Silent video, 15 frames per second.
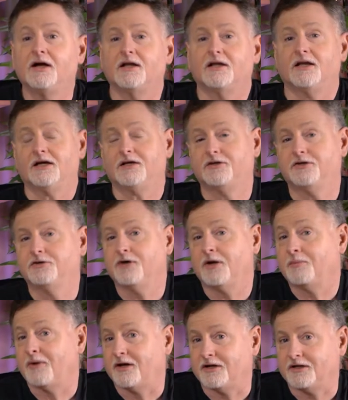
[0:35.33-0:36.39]
Like you,
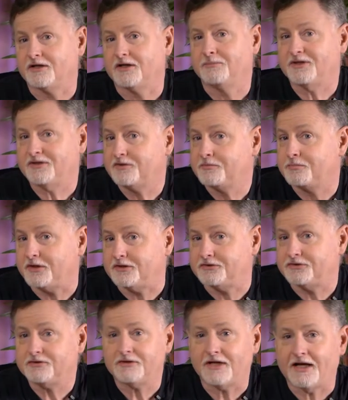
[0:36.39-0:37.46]
I'm on a limited
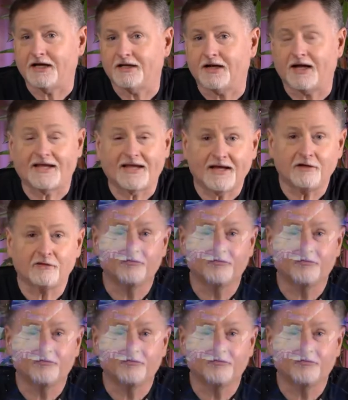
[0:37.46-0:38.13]
budget and I can't